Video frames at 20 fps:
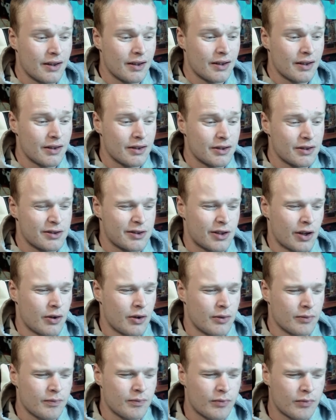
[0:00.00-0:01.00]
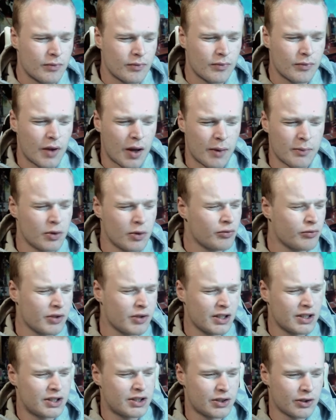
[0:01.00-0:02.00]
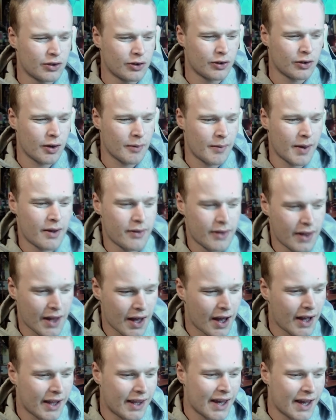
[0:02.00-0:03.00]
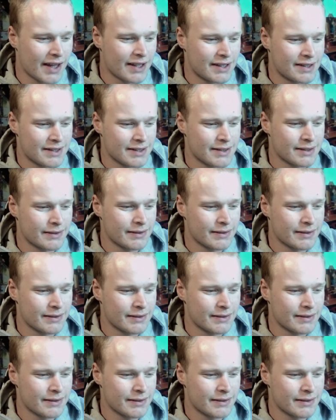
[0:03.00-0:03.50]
So I'm not really sure about that. I guess